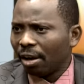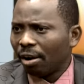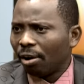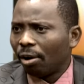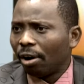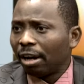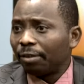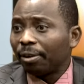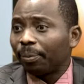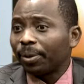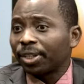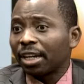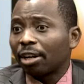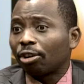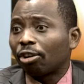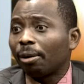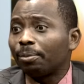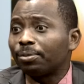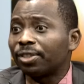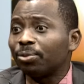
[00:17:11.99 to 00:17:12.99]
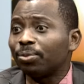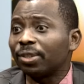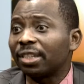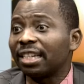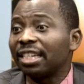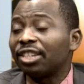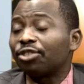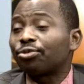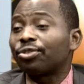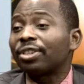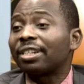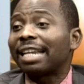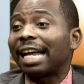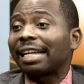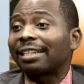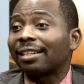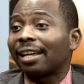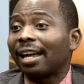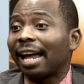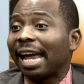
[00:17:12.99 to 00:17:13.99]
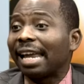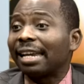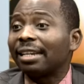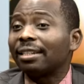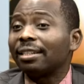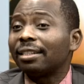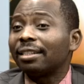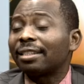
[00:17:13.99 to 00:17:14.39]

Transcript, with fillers: or if a patient comes in with history that highly,